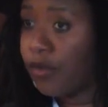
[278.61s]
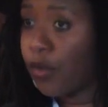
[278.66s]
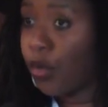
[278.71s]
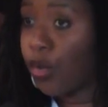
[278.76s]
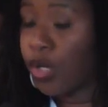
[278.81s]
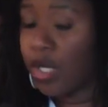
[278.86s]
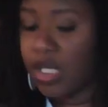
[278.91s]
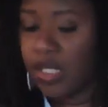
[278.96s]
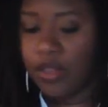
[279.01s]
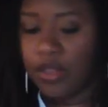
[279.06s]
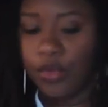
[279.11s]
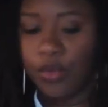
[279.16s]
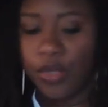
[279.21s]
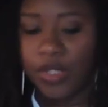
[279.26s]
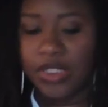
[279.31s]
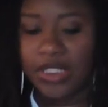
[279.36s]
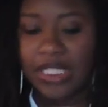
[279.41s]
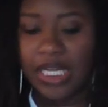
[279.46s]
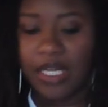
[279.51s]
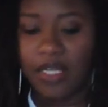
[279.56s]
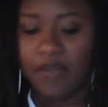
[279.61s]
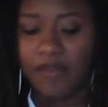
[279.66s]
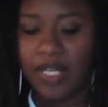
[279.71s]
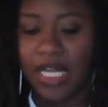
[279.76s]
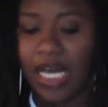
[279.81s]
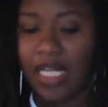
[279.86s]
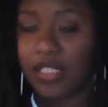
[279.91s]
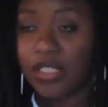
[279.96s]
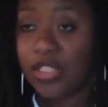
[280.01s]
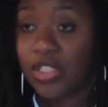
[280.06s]
or authoritative
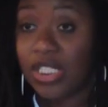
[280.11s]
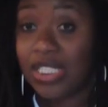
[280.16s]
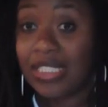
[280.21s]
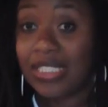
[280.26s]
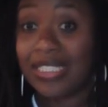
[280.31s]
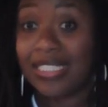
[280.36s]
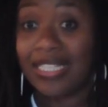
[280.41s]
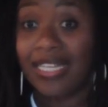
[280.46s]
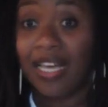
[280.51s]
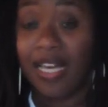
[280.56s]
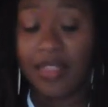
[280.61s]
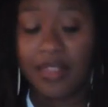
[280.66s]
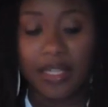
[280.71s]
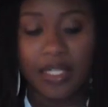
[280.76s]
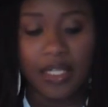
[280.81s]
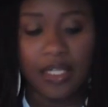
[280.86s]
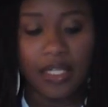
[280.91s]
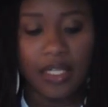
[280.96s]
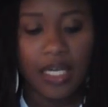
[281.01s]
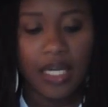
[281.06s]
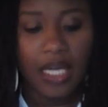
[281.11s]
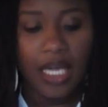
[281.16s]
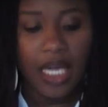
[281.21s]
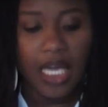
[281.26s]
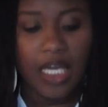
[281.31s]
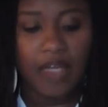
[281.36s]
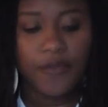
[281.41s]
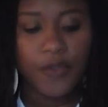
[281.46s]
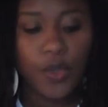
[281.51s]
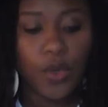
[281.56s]
knowledge is nothing
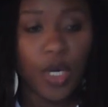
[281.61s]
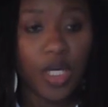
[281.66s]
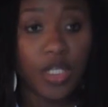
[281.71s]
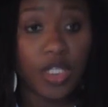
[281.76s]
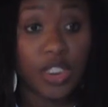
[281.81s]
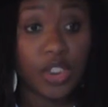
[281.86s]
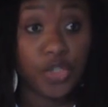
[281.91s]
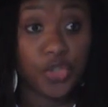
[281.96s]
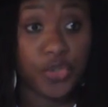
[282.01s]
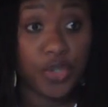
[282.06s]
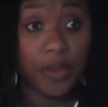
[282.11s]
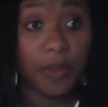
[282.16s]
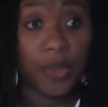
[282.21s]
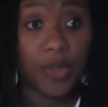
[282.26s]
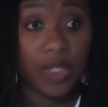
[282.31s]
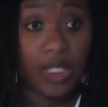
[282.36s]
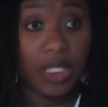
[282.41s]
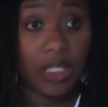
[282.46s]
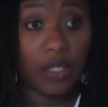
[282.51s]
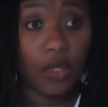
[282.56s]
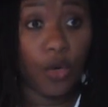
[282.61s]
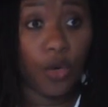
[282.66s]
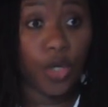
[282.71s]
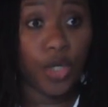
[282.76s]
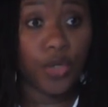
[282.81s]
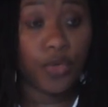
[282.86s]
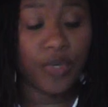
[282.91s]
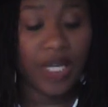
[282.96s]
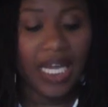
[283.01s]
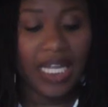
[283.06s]
if you aren't contributing or
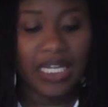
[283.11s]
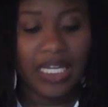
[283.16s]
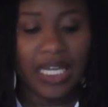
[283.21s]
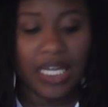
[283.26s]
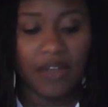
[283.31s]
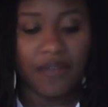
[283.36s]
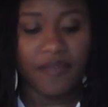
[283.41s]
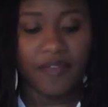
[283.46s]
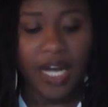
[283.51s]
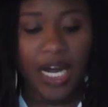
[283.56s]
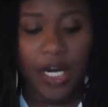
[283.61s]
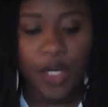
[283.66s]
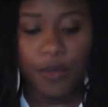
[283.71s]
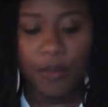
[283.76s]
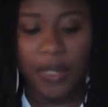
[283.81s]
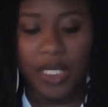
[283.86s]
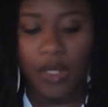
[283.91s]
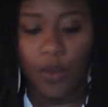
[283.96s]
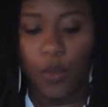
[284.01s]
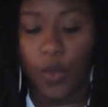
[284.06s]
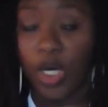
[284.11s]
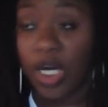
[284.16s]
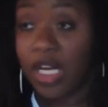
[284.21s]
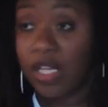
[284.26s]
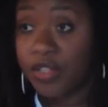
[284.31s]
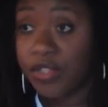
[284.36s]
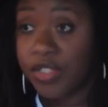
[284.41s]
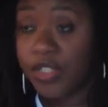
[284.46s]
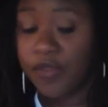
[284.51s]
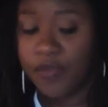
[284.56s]
creating an environment where
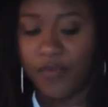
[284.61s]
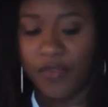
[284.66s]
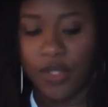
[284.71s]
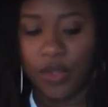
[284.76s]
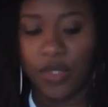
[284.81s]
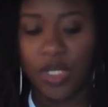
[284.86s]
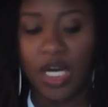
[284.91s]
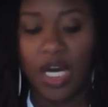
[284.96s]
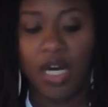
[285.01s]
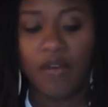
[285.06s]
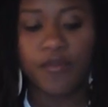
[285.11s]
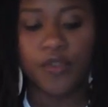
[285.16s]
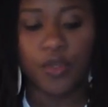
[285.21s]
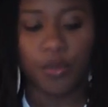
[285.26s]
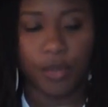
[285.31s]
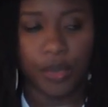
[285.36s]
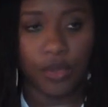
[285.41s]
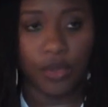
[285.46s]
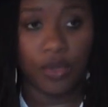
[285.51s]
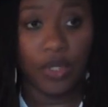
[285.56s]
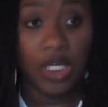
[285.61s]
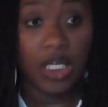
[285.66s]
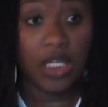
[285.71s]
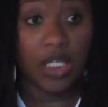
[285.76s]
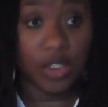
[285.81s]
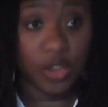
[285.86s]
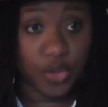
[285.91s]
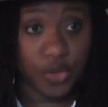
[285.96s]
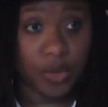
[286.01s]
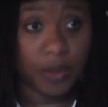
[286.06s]
others feel comfortable
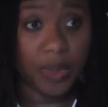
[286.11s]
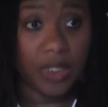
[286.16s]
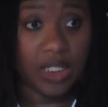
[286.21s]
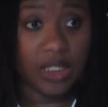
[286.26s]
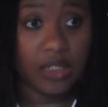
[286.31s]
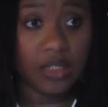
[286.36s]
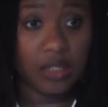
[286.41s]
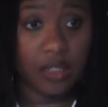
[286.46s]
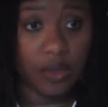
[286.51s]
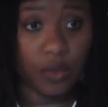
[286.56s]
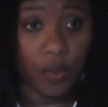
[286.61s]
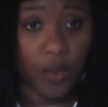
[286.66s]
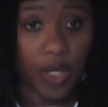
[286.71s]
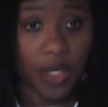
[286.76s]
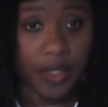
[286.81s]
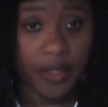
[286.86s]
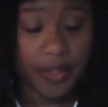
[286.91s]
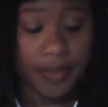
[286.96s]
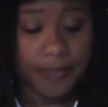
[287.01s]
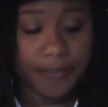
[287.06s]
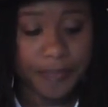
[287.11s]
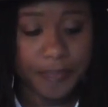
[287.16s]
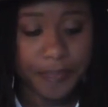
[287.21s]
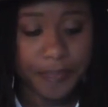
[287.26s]
contributing to the work.